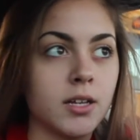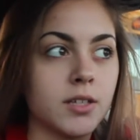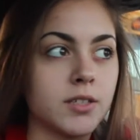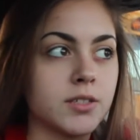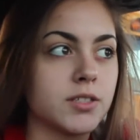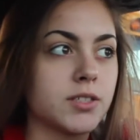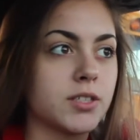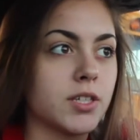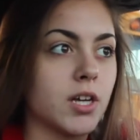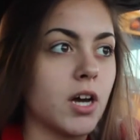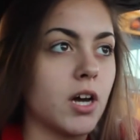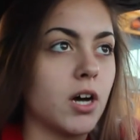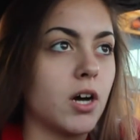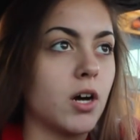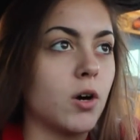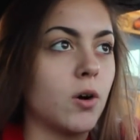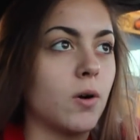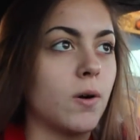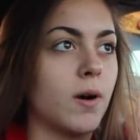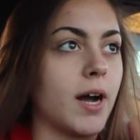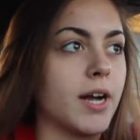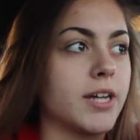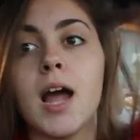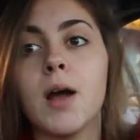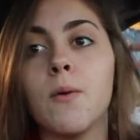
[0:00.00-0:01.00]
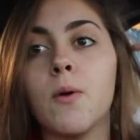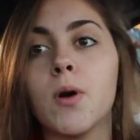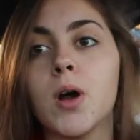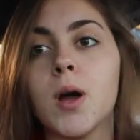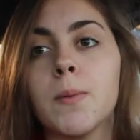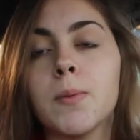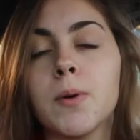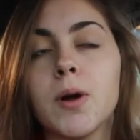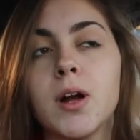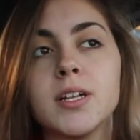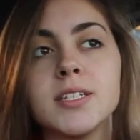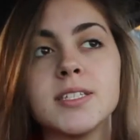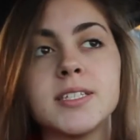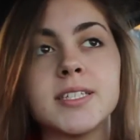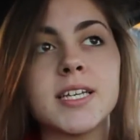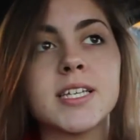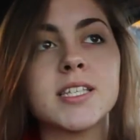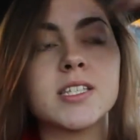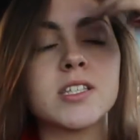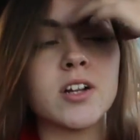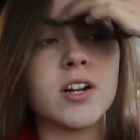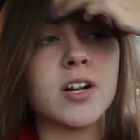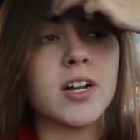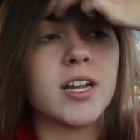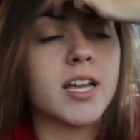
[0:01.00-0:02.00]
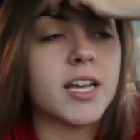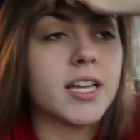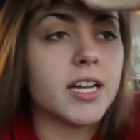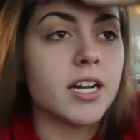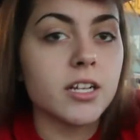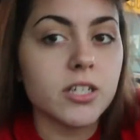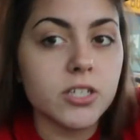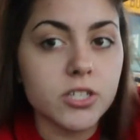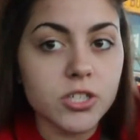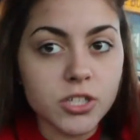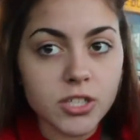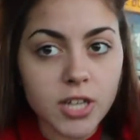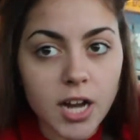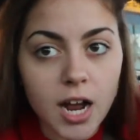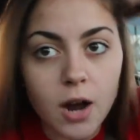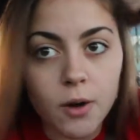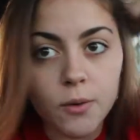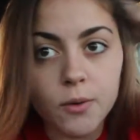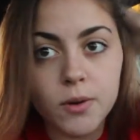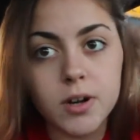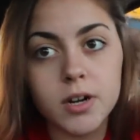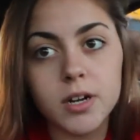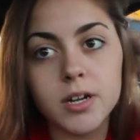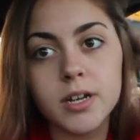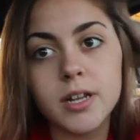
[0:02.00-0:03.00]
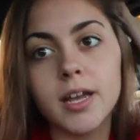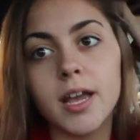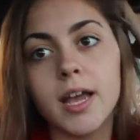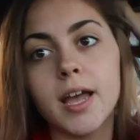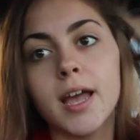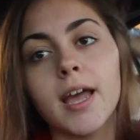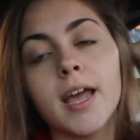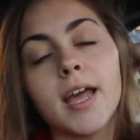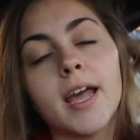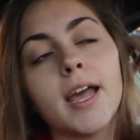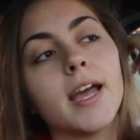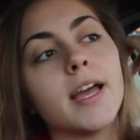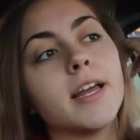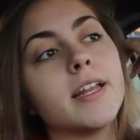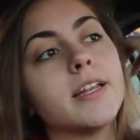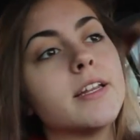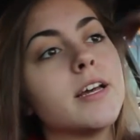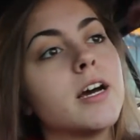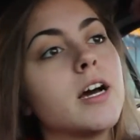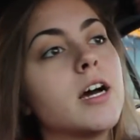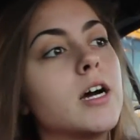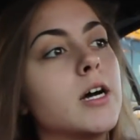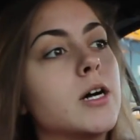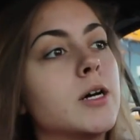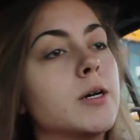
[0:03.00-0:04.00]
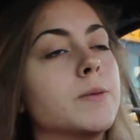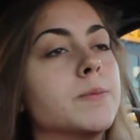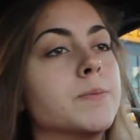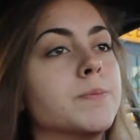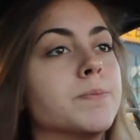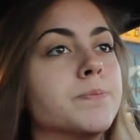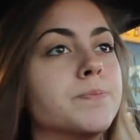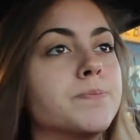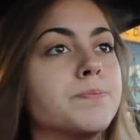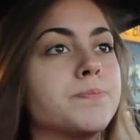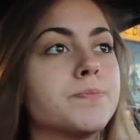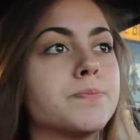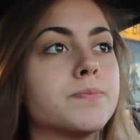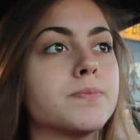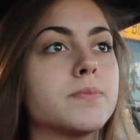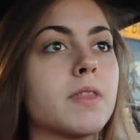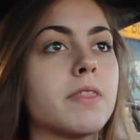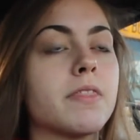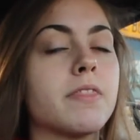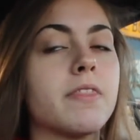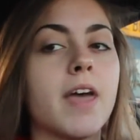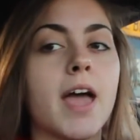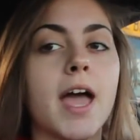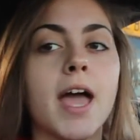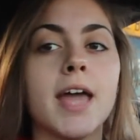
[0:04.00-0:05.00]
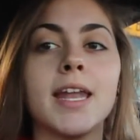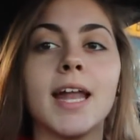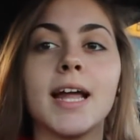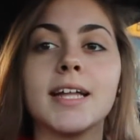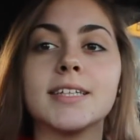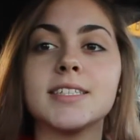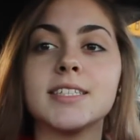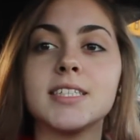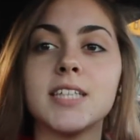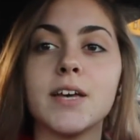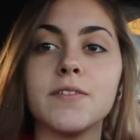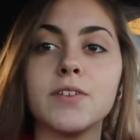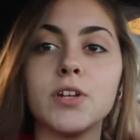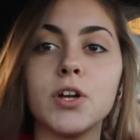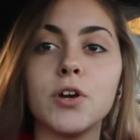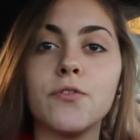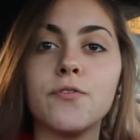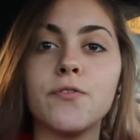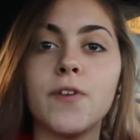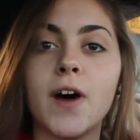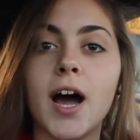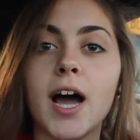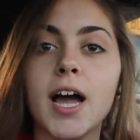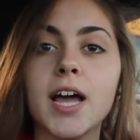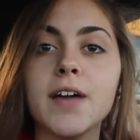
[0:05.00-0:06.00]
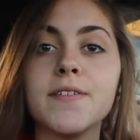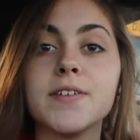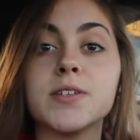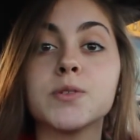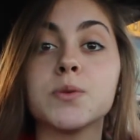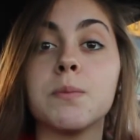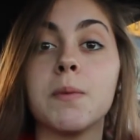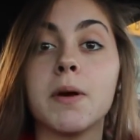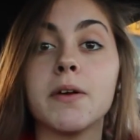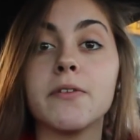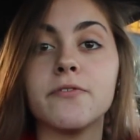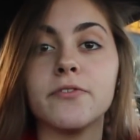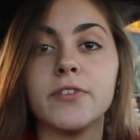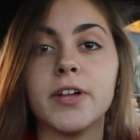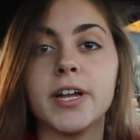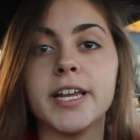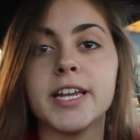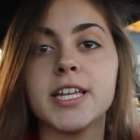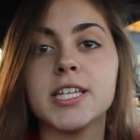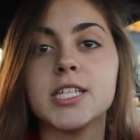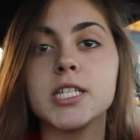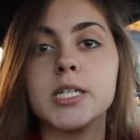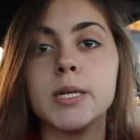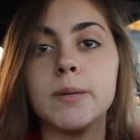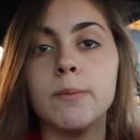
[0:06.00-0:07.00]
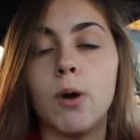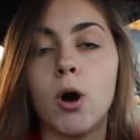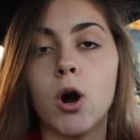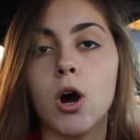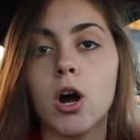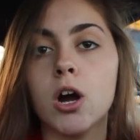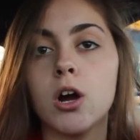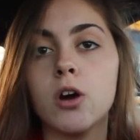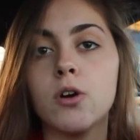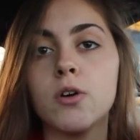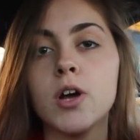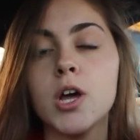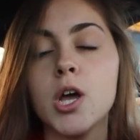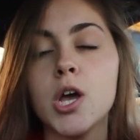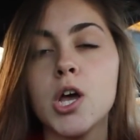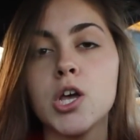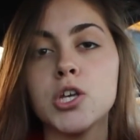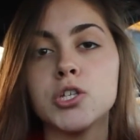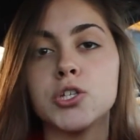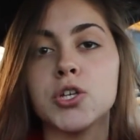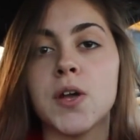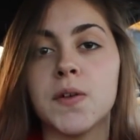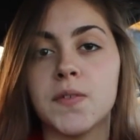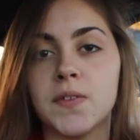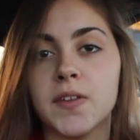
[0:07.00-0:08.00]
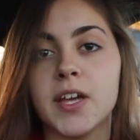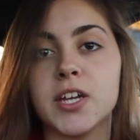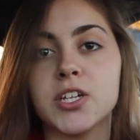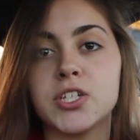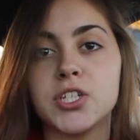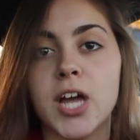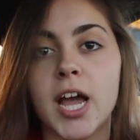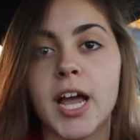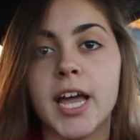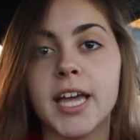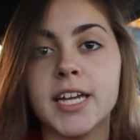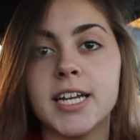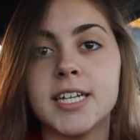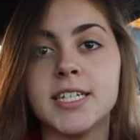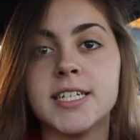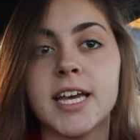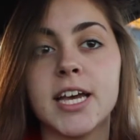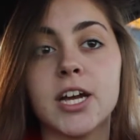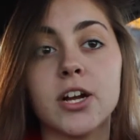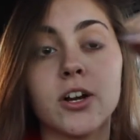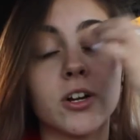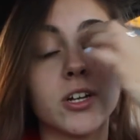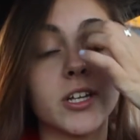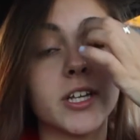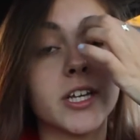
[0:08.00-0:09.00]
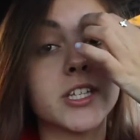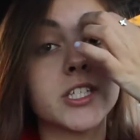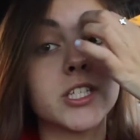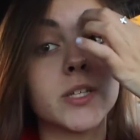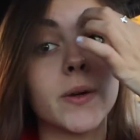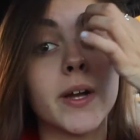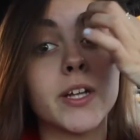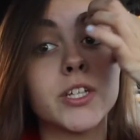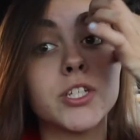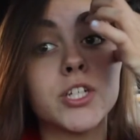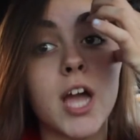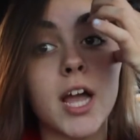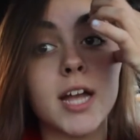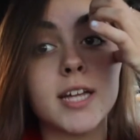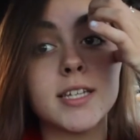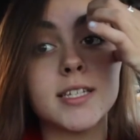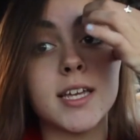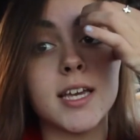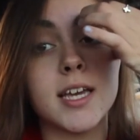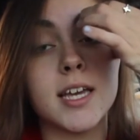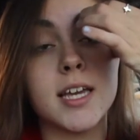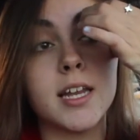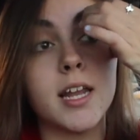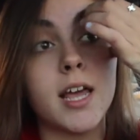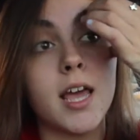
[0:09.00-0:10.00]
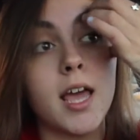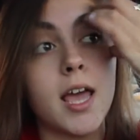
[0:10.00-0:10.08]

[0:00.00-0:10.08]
So I woke up around 6:30 and I showered, and then at 7:05 is when my flight is tomorrow, so you have to like check in a day early. So I checked in